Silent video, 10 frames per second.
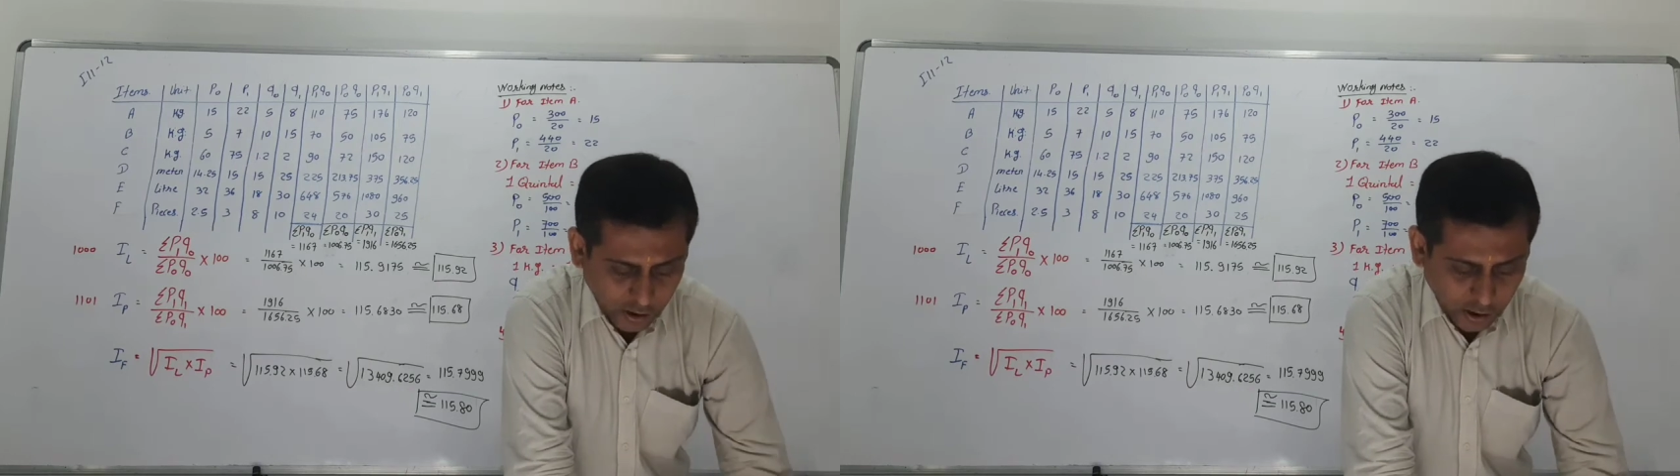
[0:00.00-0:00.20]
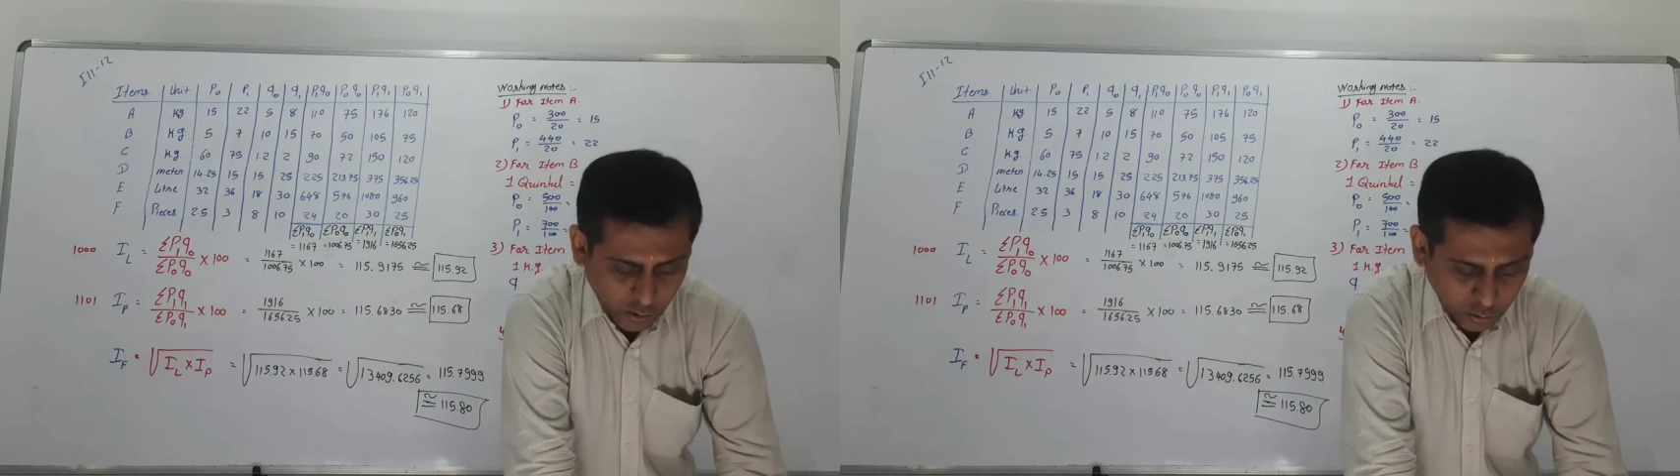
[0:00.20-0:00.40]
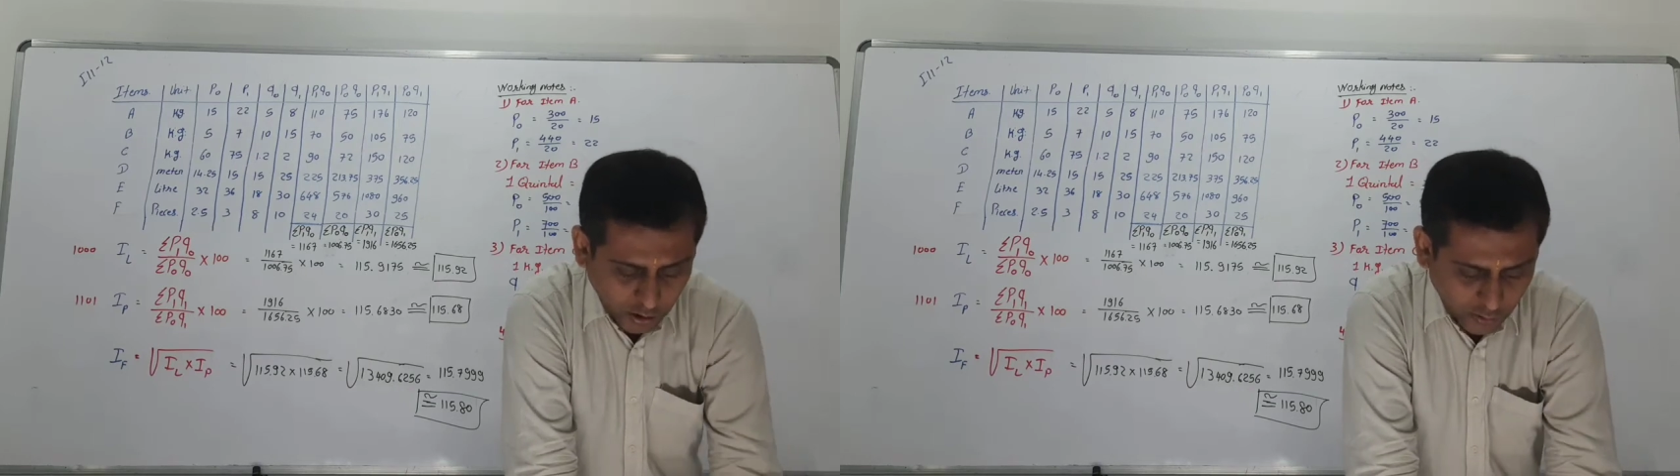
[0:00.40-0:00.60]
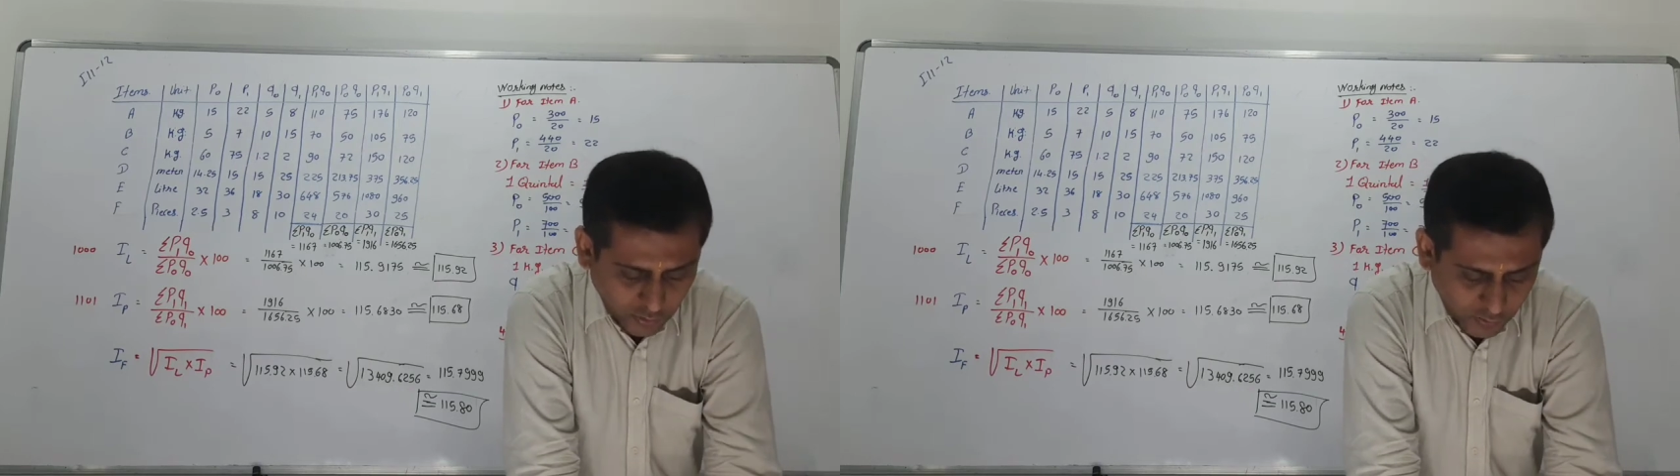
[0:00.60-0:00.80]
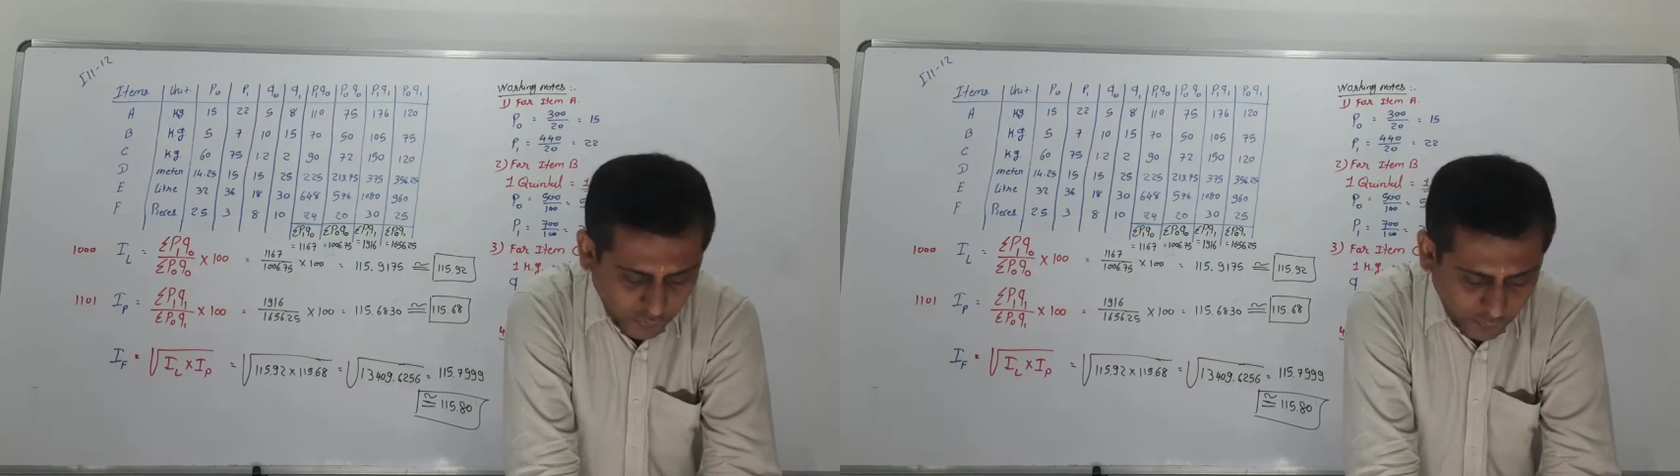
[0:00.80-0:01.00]

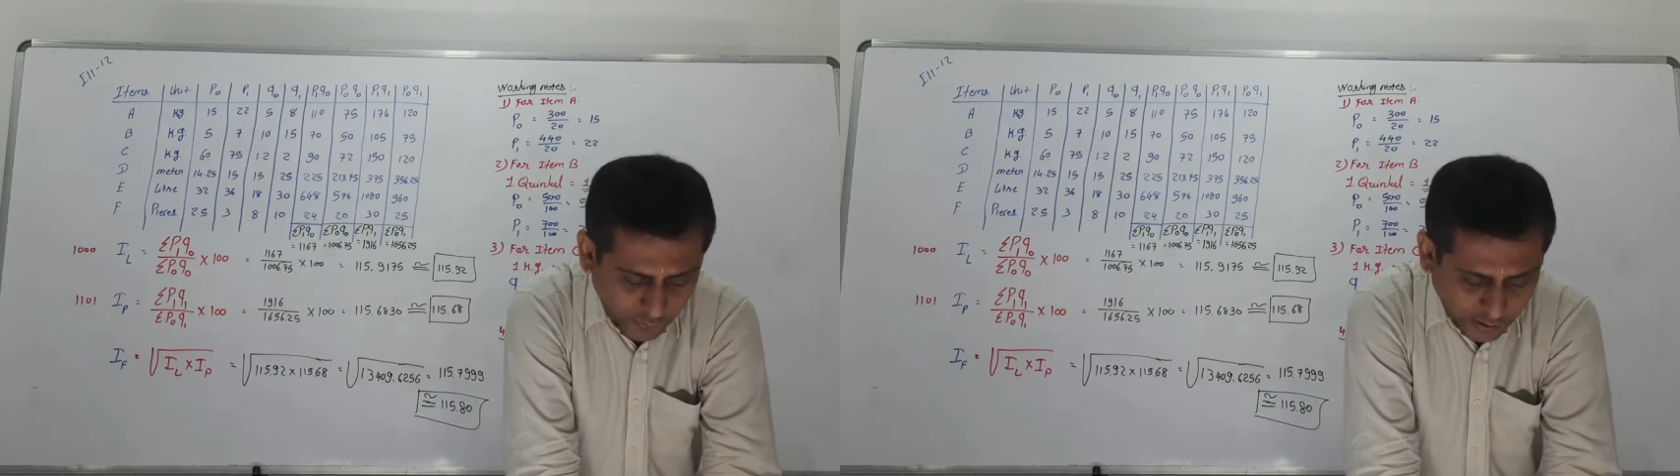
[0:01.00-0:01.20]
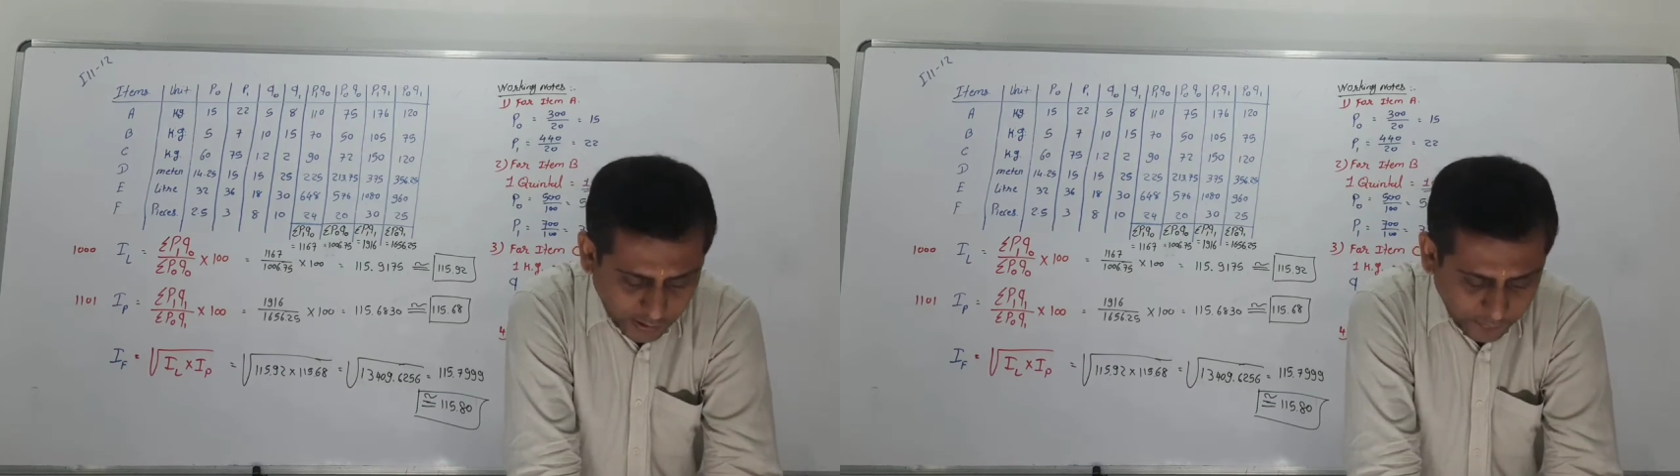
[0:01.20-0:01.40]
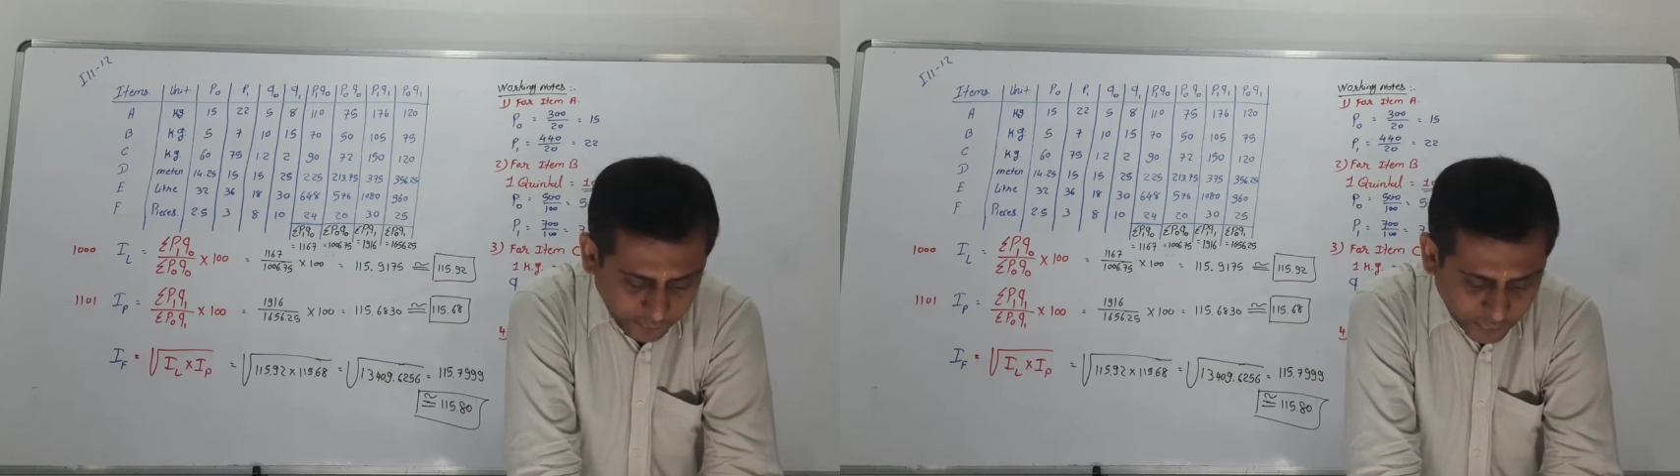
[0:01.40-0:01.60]
2015